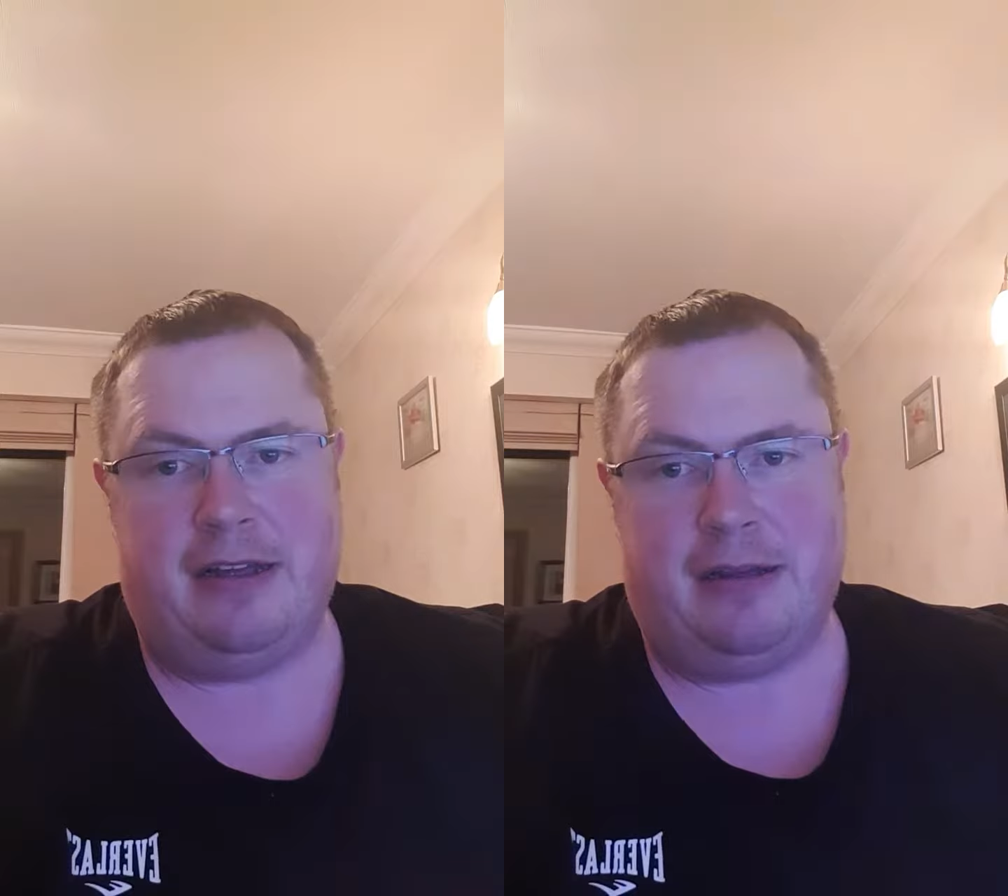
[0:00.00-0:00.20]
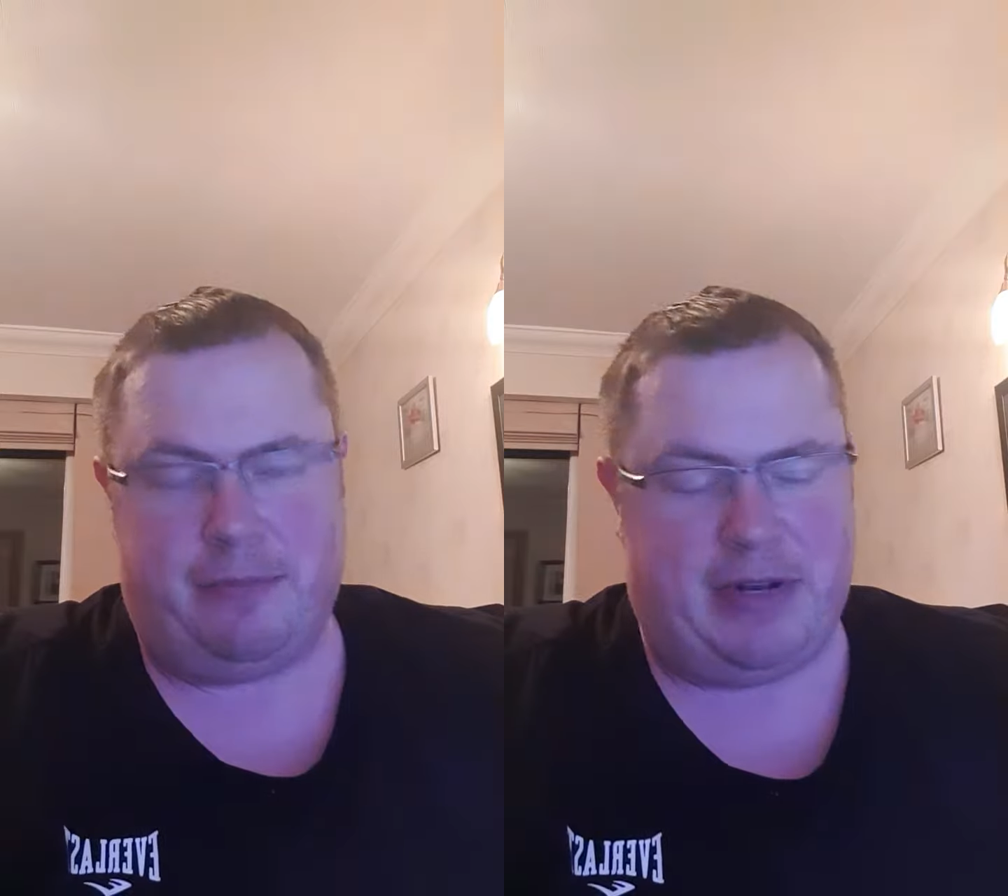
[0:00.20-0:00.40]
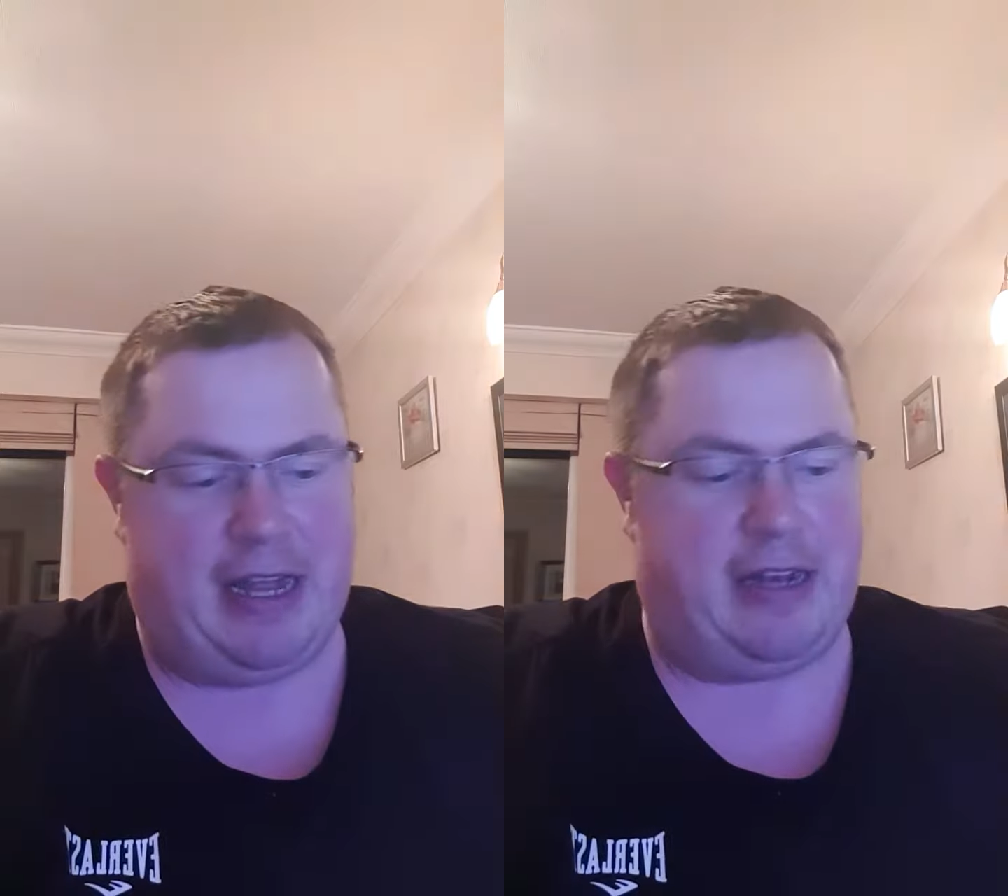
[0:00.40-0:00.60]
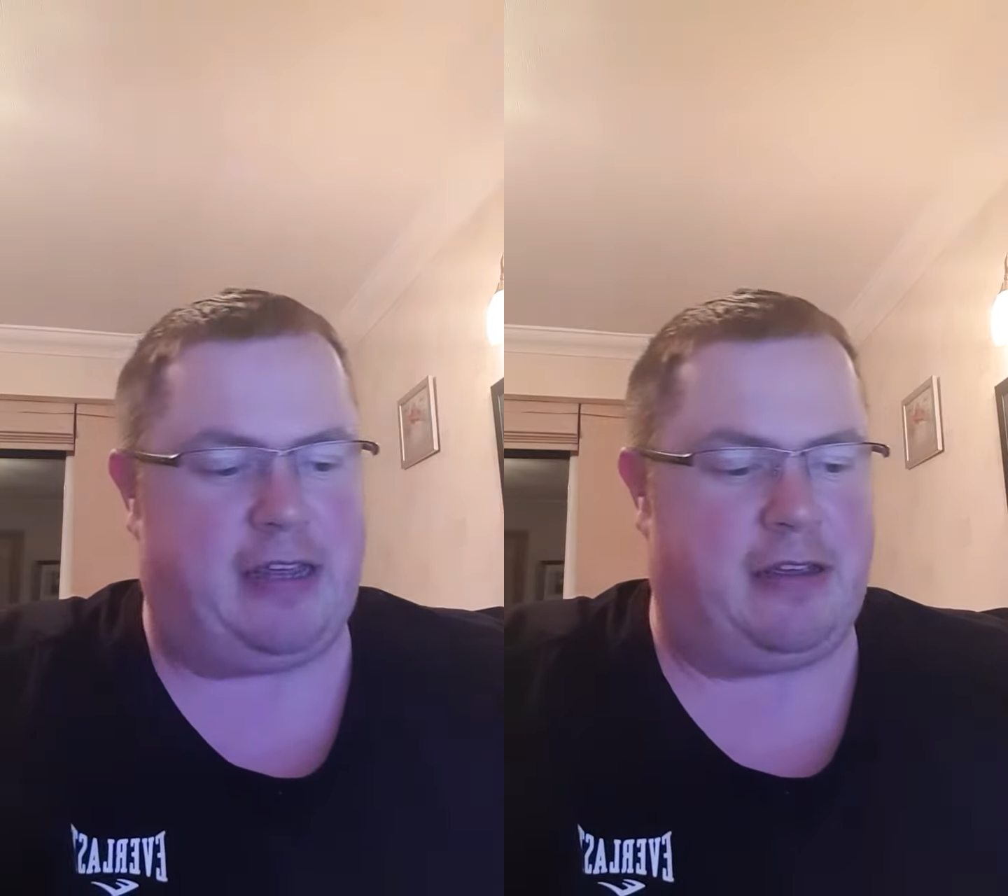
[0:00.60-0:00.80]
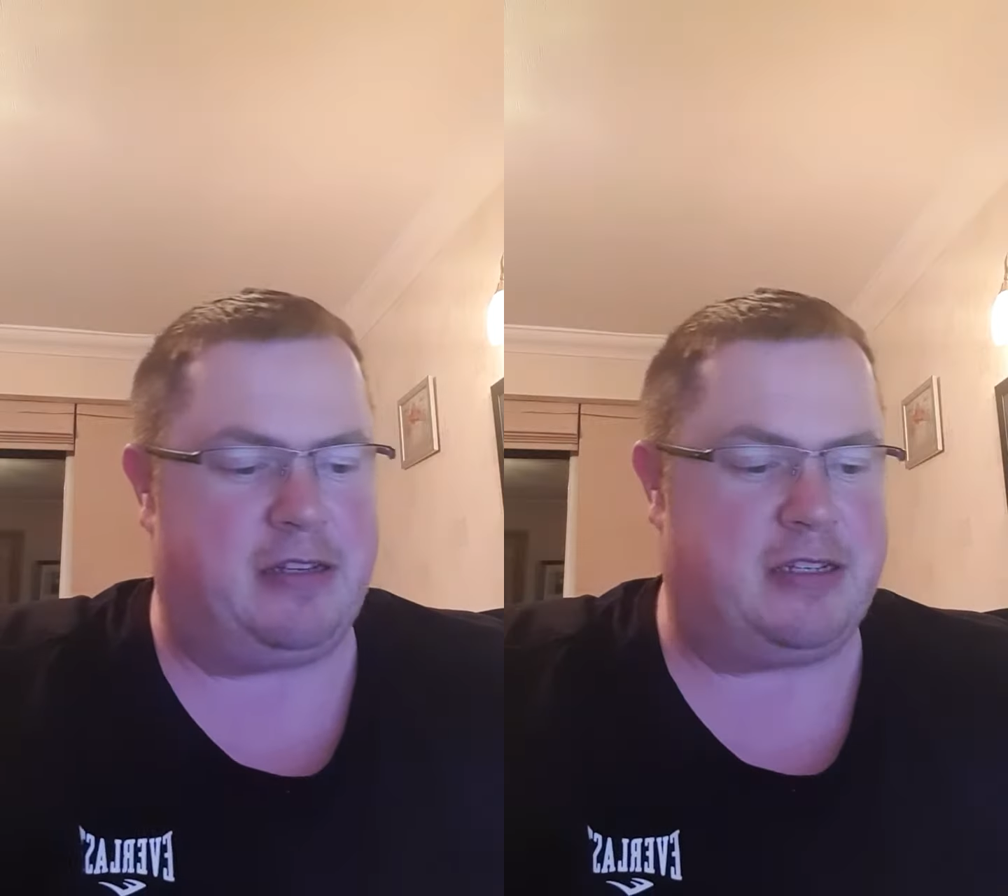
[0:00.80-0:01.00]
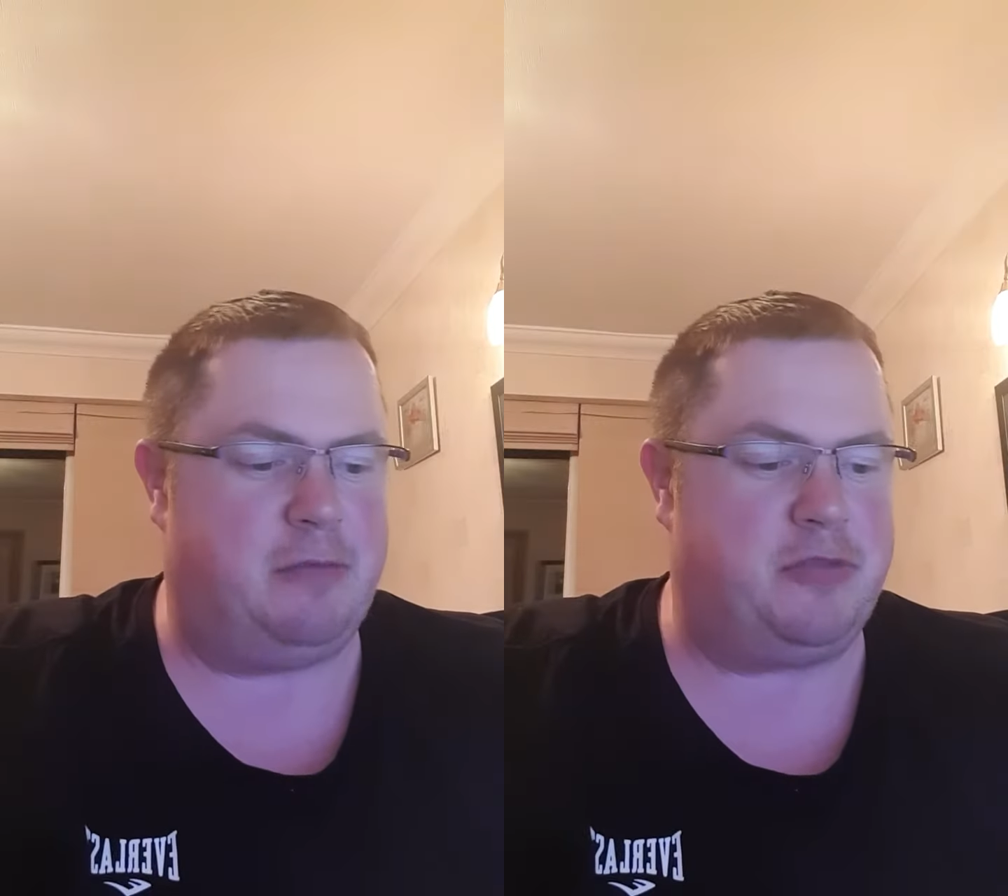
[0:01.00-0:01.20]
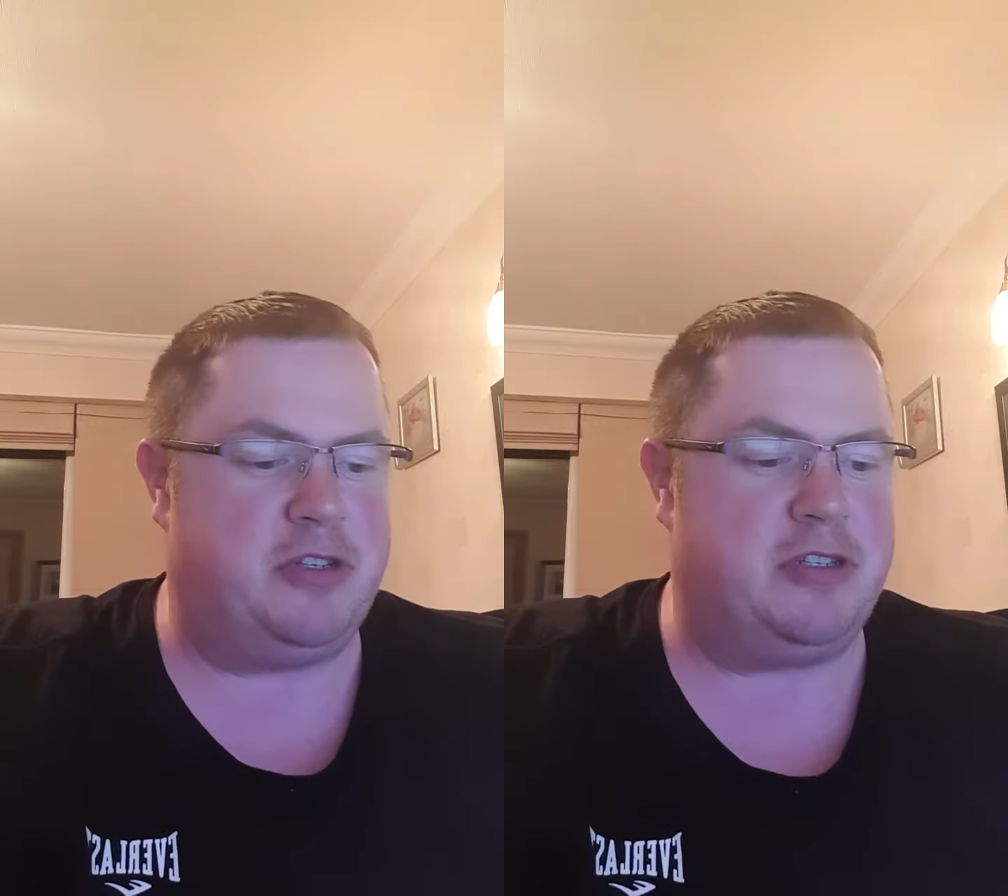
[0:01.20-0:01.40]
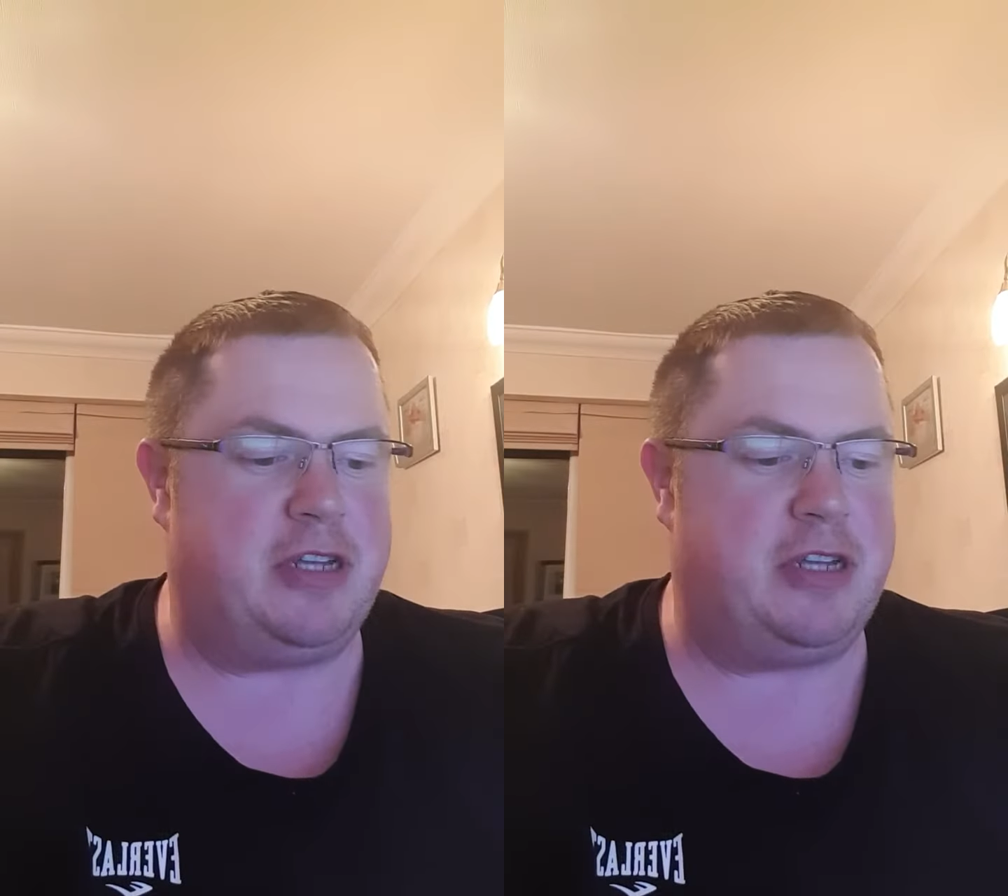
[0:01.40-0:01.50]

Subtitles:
planning assumptions.